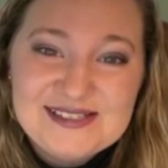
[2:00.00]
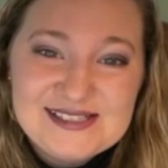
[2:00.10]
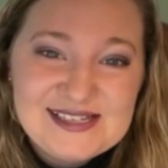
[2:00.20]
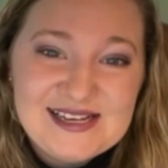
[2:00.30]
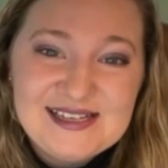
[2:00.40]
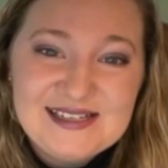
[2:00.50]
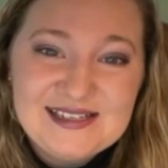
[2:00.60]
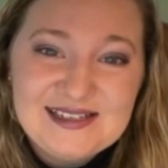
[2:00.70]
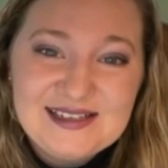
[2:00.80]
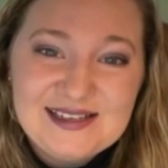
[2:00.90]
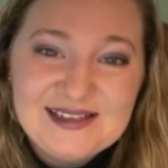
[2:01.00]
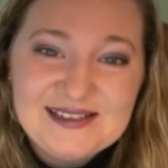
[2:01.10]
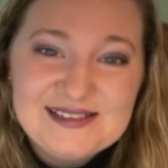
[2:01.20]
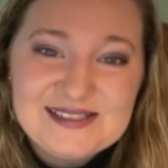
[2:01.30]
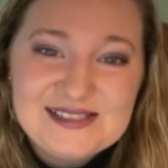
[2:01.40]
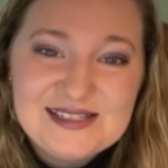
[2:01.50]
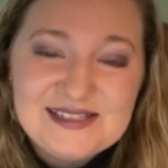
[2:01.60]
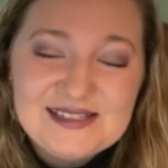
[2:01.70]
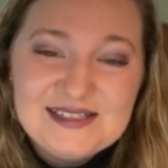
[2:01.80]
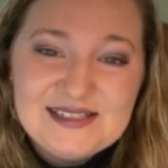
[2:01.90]
state, and
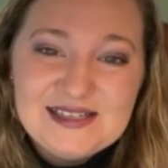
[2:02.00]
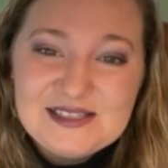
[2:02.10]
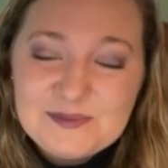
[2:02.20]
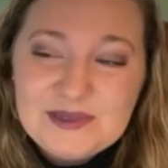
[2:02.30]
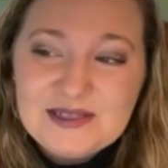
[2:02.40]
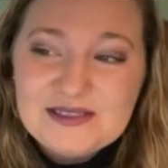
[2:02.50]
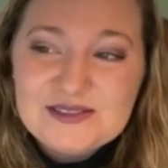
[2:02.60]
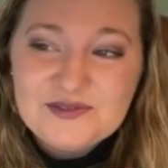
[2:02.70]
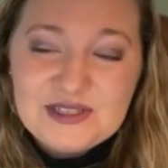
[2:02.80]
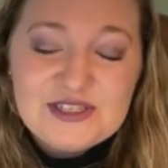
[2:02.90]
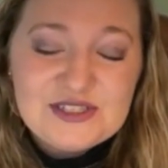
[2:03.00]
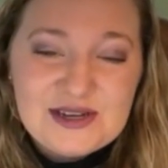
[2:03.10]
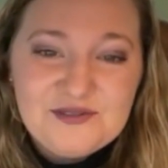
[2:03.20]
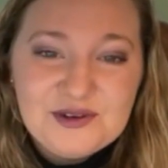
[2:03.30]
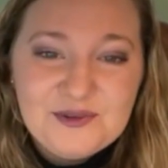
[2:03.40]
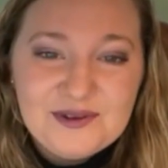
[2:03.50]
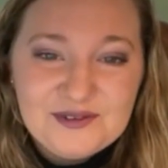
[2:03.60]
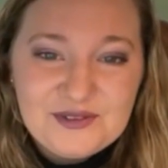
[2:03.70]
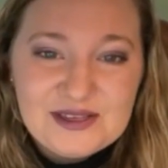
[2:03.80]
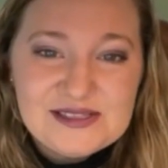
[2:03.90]
it's because of each and every one
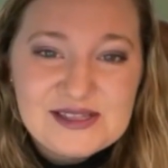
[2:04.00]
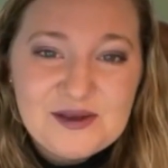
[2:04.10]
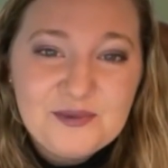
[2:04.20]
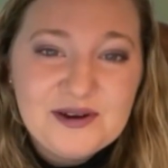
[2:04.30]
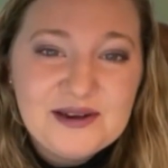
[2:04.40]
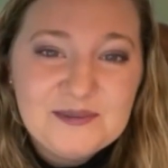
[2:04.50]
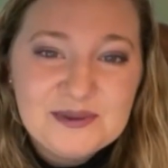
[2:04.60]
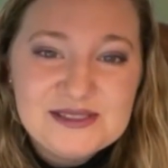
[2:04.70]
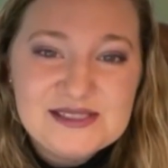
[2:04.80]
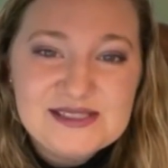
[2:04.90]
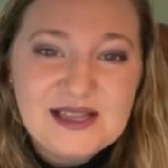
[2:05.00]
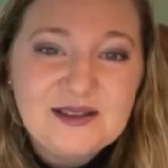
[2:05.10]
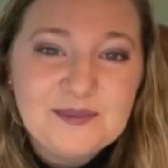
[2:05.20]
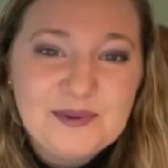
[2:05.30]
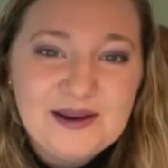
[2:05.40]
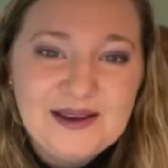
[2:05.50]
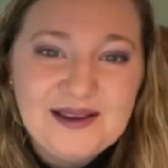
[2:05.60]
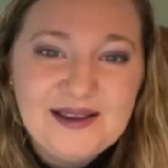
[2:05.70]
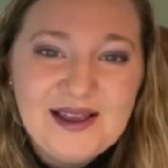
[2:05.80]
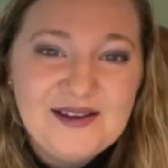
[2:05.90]
of us that we're able to
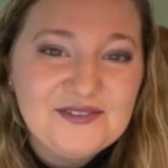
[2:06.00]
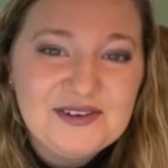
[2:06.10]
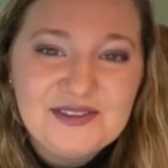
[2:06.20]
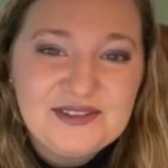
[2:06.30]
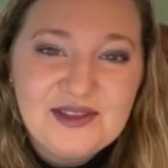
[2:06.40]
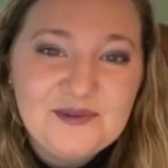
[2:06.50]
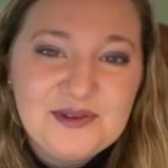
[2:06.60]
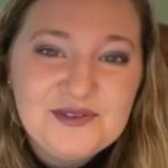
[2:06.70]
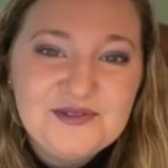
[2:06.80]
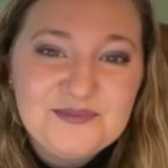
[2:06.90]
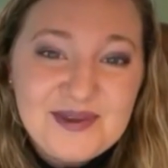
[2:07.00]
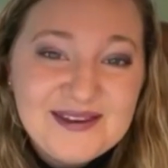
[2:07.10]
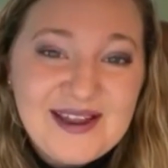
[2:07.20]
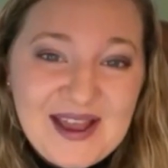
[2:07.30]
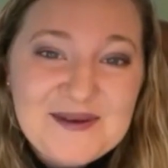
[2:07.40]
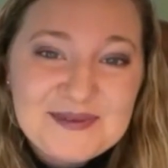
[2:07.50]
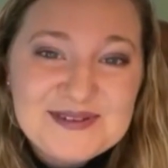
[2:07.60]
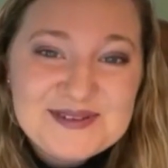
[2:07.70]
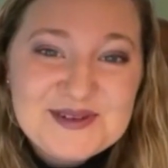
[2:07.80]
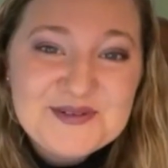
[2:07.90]
celebrate everything that we've made
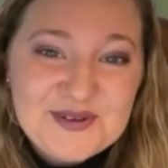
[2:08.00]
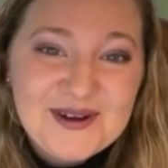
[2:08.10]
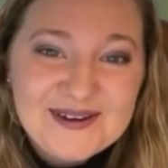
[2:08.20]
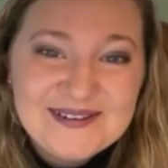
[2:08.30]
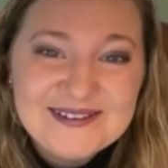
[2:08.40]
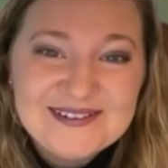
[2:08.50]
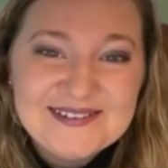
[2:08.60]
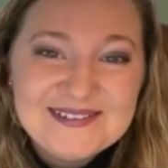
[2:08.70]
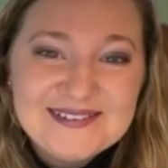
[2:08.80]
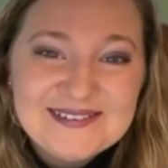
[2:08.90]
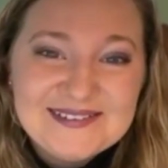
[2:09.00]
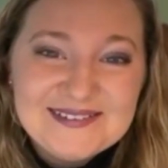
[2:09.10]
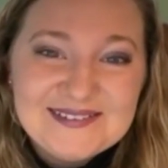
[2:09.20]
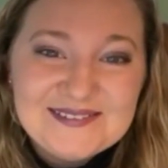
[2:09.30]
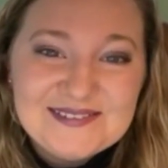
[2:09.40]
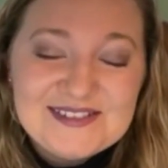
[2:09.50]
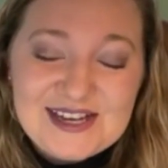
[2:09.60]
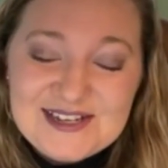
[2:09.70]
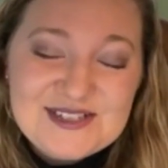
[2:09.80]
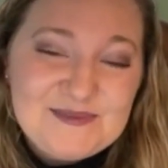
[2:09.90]
happen so far.
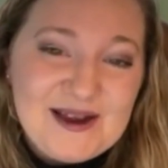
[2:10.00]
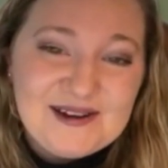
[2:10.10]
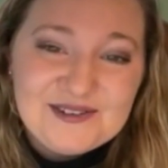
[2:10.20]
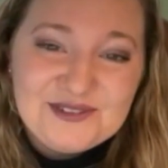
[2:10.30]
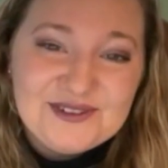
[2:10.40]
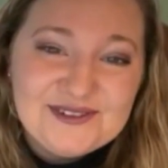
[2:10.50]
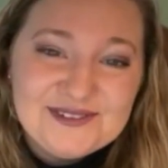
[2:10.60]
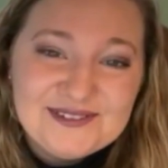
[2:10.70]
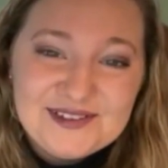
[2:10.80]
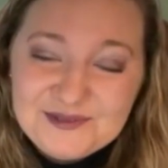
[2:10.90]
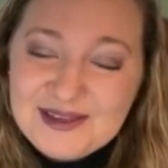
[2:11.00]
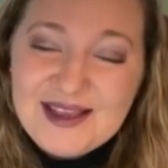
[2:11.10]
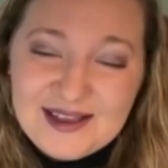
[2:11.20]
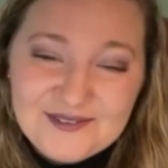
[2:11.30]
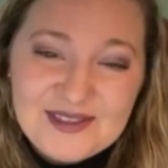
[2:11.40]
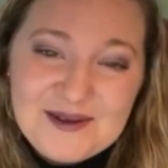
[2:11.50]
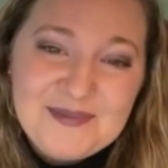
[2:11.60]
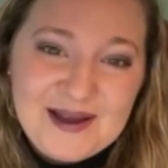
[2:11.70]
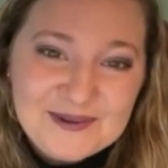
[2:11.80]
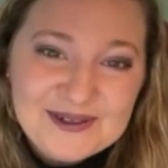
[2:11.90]
Change is powerful, and we have that
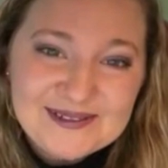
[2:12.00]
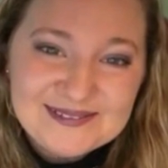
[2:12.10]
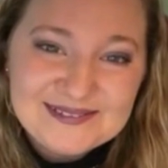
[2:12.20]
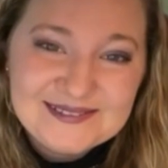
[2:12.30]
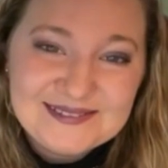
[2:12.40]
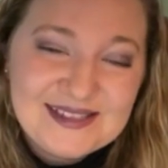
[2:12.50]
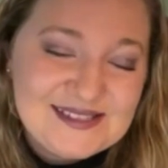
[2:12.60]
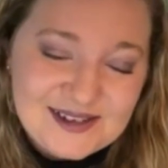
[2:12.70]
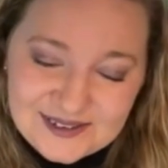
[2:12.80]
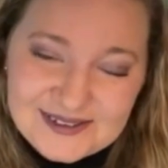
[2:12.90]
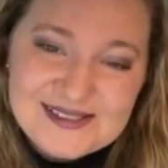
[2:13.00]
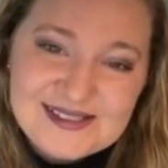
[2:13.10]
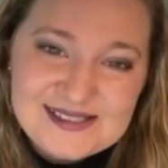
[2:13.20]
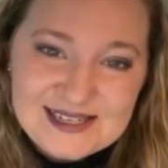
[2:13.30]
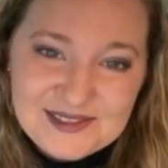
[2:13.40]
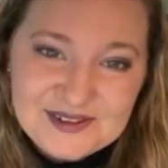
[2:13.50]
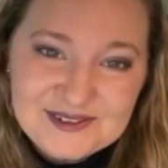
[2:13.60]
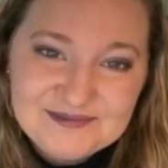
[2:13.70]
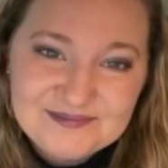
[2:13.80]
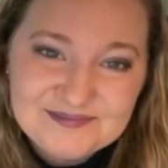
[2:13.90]
power. Let's harness it
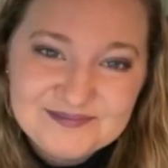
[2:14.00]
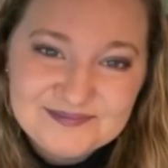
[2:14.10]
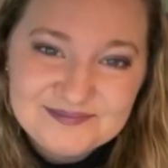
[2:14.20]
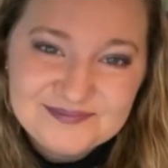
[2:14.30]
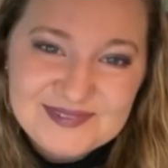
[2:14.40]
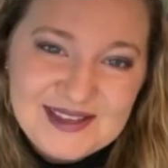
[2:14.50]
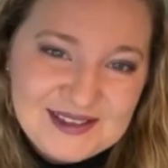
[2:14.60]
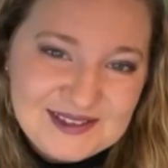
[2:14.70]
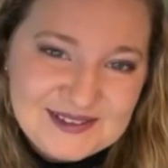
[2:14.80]
together. Thank